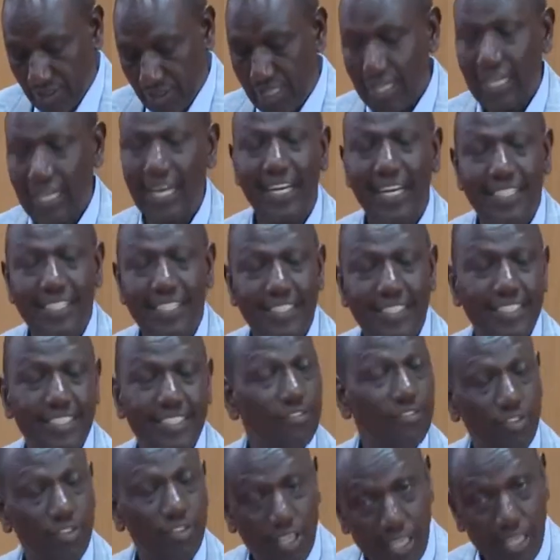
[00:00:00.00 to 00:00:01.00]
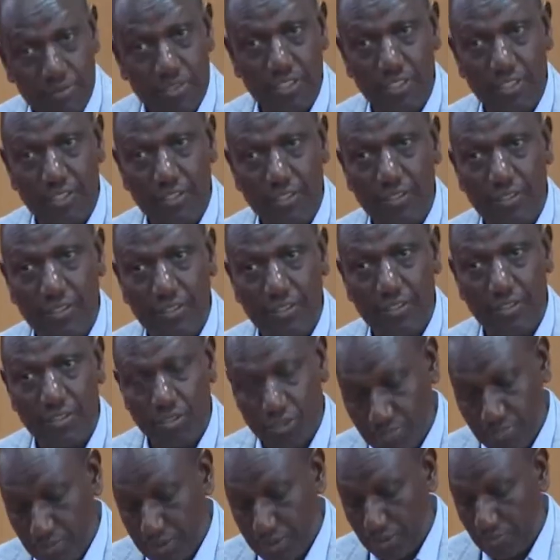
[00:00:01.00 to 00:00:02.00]
A culture of corruption,
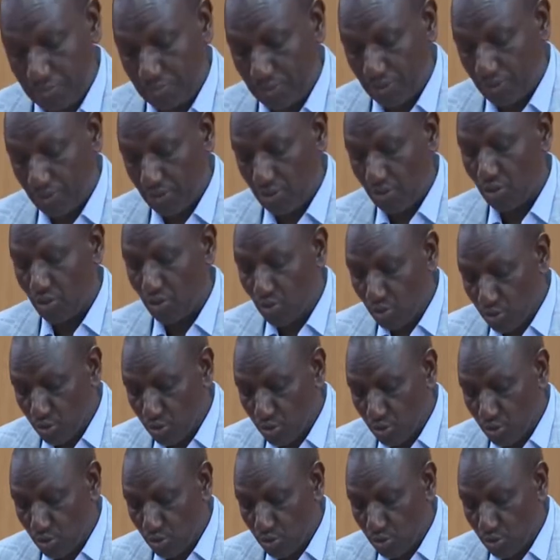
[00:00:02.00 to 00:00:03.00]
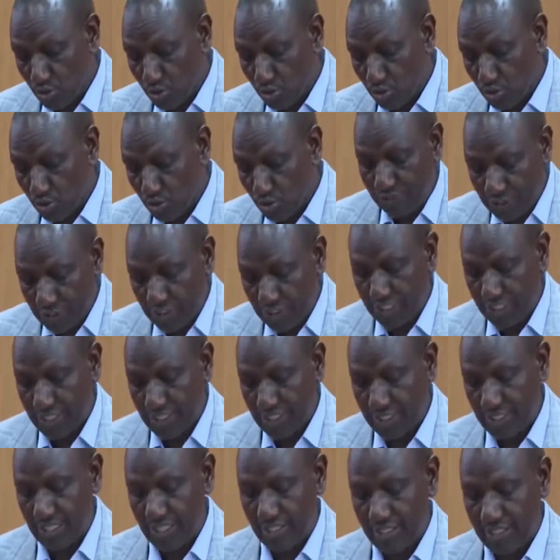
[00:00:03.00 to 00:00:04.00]
good people, collusion,
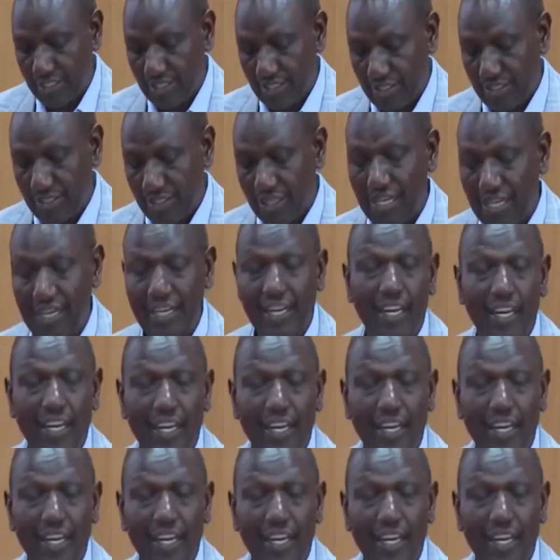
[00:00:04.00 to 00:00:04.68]
inefficiency, and